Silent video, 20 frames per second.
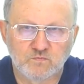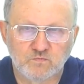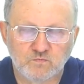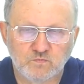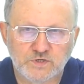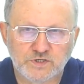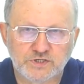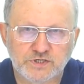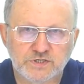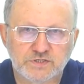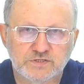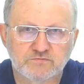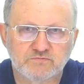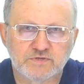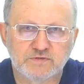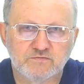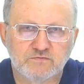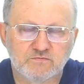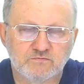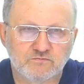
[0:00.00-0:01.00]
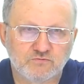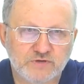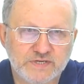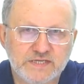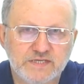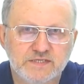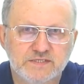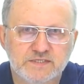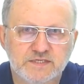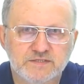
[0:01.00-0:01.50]
which is
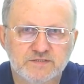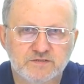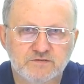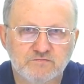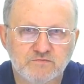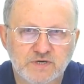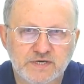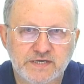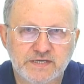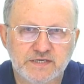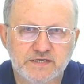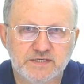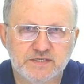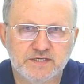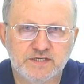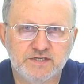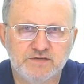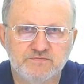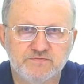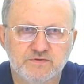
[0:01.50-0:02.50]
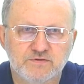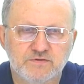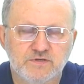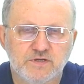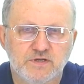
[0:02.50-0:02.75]
released in the wire if